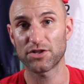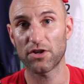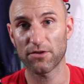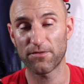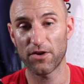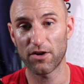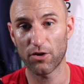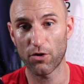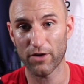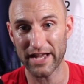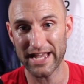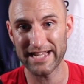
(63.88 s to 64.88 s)
Tig
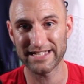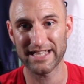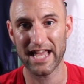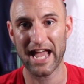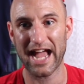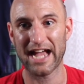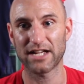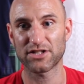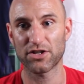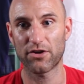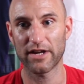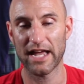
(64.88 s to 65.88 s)
Furlong is there at
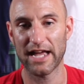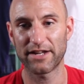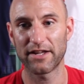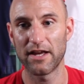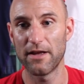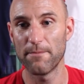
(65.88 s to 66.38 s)
tight head.